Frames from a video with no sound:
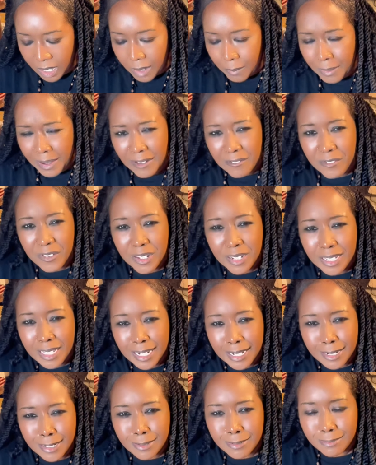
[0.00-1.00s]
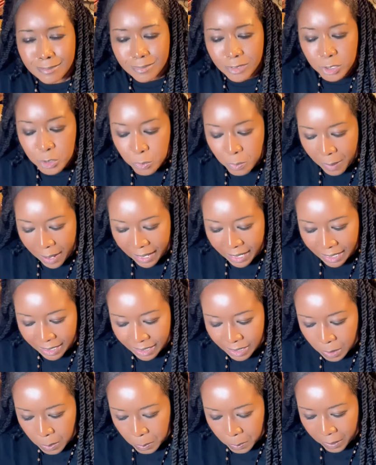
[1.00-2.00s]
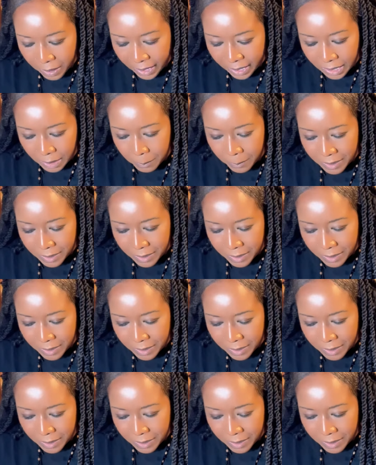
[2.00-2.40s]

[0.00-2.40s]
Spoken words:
But I feel like you make good money,